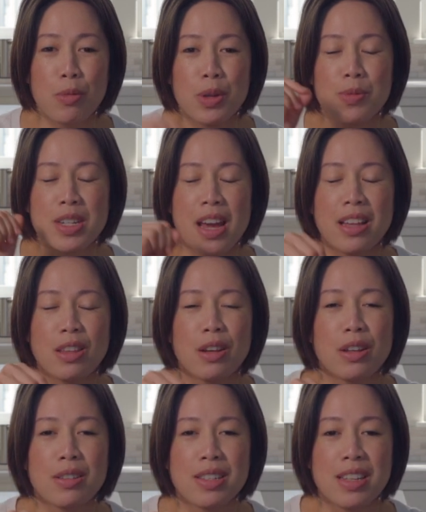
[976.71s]
We would take
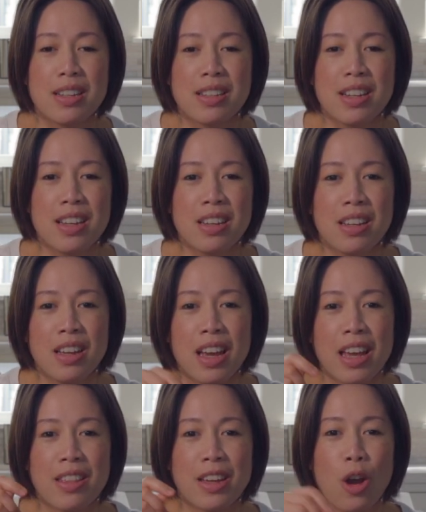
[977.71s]
the seasoning
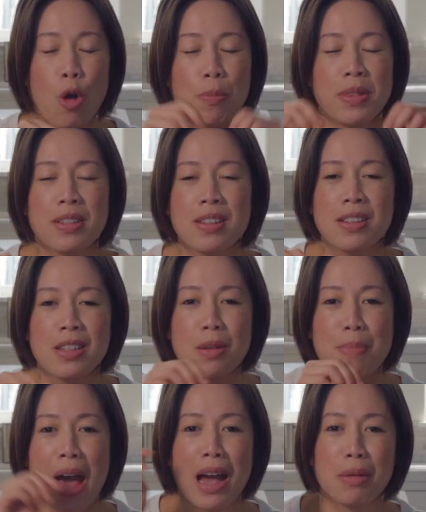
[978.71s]
and then open the seasoning
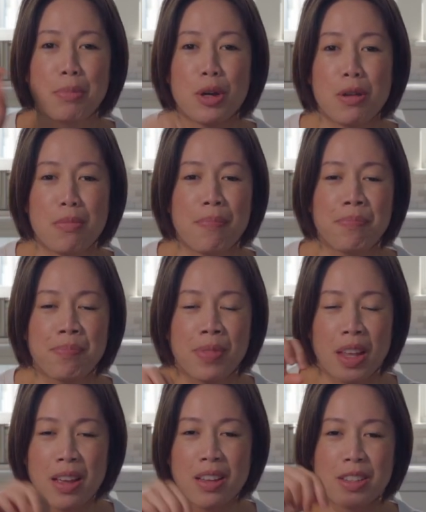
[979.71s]
pack,
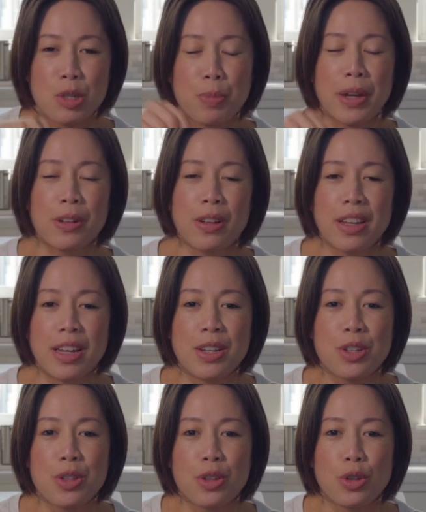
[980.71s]
sprinkle it
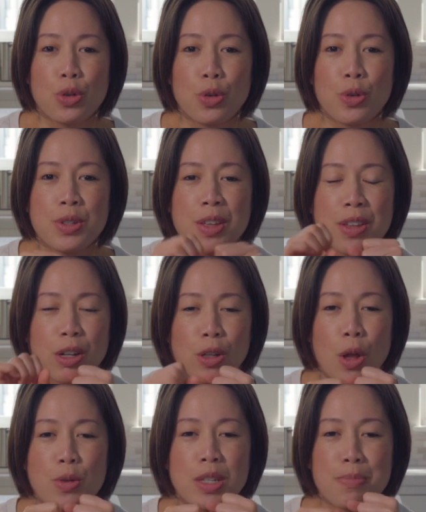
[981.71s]
into the noodles, and then
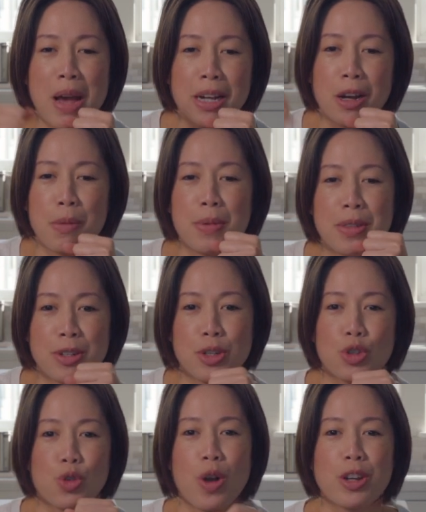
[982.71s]
close it back up and then
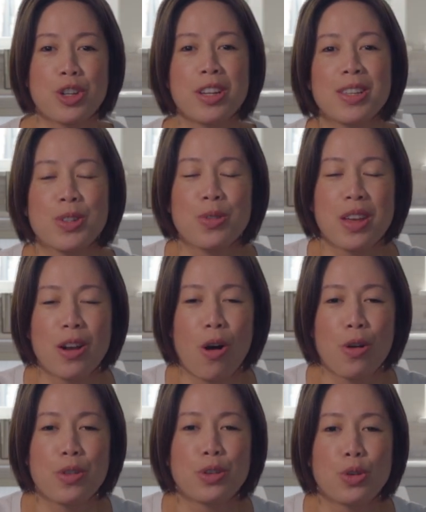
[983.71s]
just crush it so that
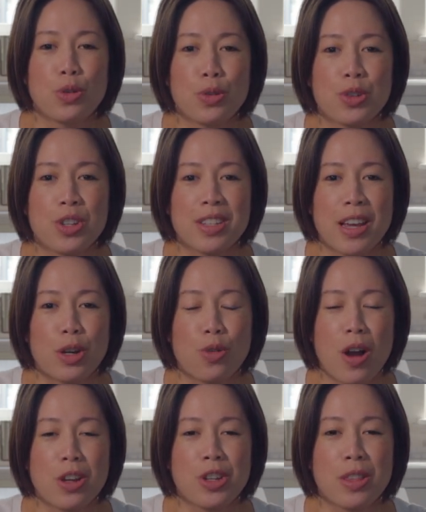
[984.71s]
all the noodles just get
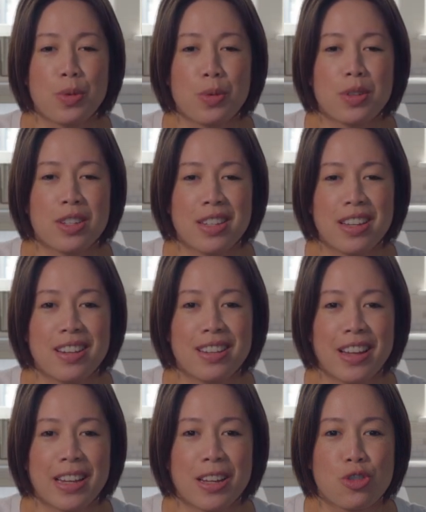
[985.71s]
crushed, and then we would just eat it
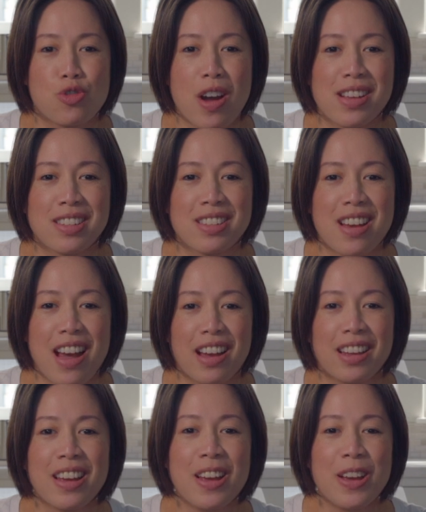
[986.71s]
like a dry snack.